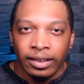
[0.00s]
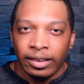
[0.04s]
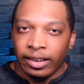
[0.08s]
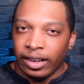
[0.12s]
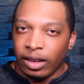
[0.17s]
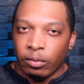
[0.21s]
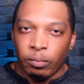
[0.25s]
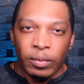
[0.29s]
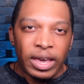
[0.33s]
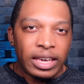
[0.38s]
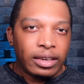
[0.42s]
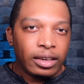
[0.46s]

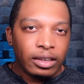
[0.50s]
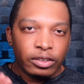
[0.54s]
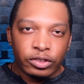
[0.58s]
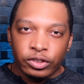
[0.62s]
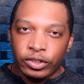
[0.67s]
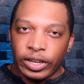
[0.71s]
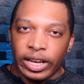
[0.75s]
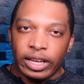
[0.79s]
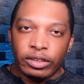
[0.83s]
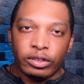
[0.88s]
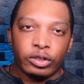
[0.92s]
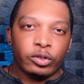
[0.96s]
and making
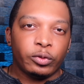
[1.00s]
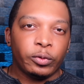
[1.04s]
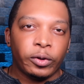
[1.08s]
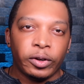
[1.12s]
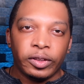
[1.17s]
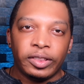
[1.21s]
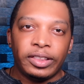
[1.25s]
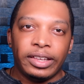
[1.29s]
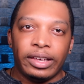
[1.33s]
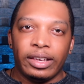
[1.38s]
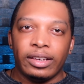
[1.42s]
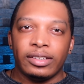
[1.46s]
changes for
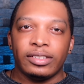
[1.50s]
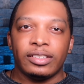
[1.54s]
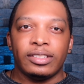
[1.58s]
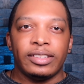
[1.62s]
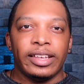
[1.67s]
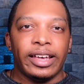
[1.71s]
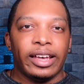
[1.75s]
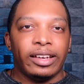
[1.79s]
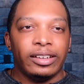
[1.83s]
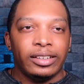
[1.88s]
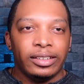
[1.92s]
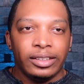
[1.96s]
things
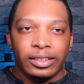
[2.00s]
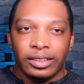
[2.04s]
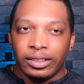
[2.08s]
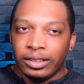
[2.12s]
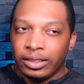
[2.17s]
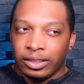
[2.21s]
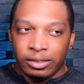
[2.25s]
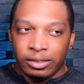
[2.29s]
that